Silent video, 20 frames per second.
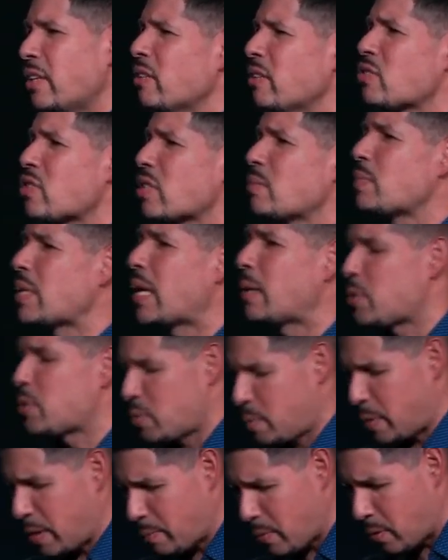You know, sometimes
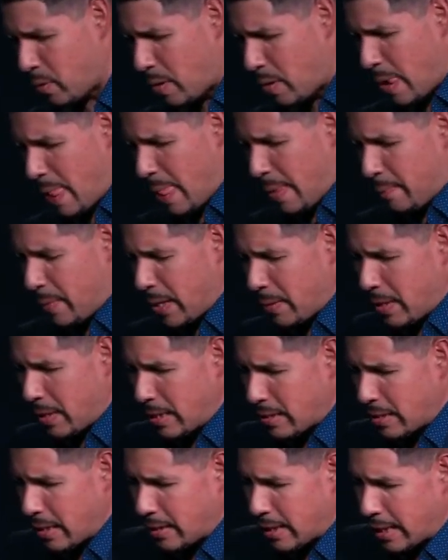people, they,
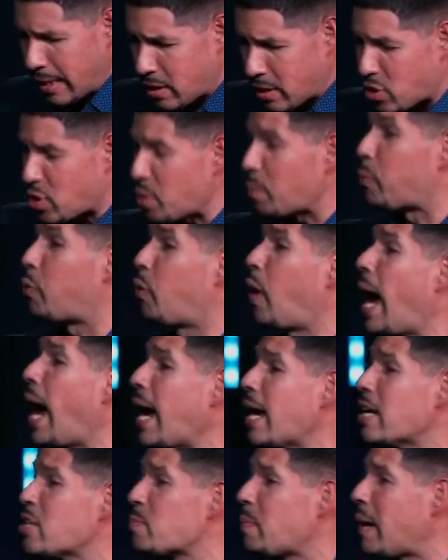they, they get
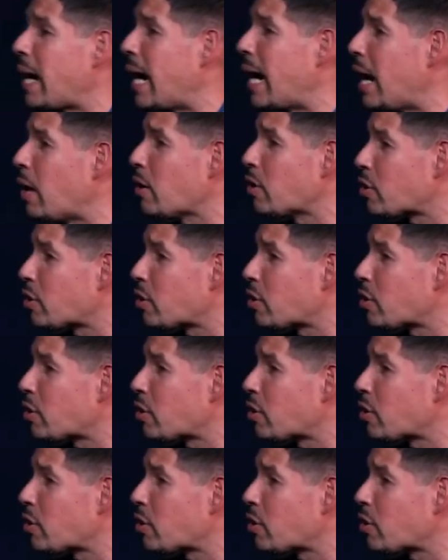surprised by how